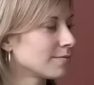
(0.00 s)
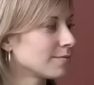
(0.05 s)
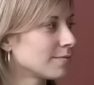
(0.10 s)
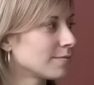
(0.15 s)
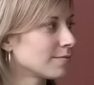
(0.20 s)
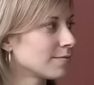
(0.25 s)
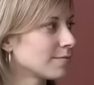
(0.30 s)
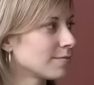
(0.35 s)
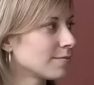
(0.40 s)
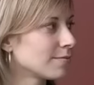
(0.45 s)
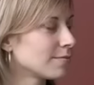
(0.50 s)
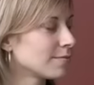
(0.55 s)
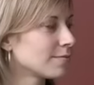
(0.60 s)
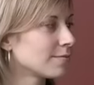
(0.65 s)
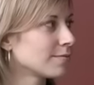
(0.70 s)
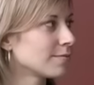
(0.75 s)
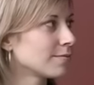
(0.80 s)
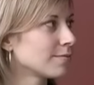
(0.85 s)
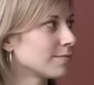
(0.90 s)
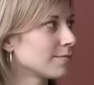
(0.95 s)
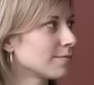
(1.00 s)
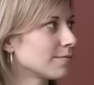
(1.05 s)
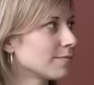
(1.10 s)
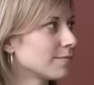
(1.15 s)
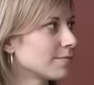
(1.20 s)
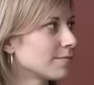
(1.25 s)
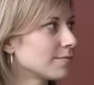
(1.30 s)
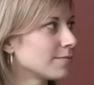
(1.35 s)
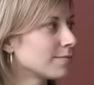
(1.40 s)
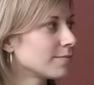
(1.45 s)

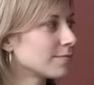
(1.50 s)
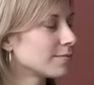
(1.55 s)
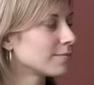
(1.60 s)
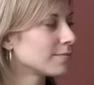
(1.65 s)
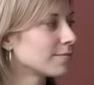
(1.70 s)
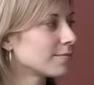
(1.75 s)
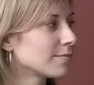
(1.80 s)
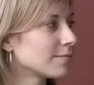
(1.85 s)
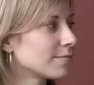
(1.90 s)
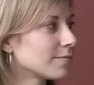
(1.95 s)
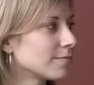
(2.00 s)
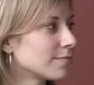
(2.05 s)
(silent)